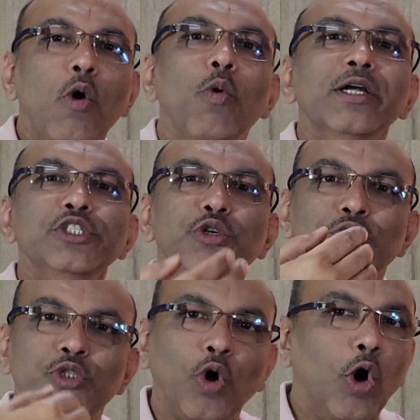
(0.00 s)
Once
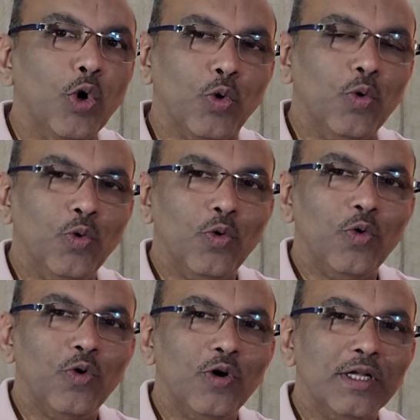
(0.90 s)
you swallow,
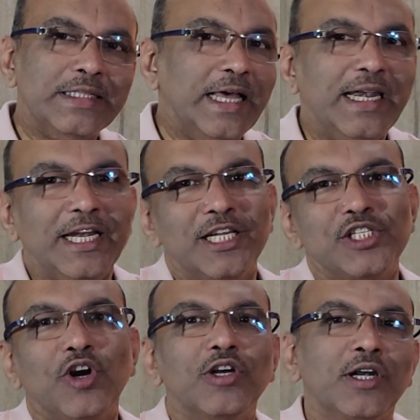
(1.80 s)
then it
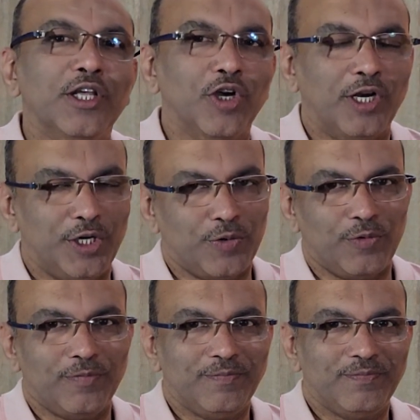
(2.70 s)
is not under your control.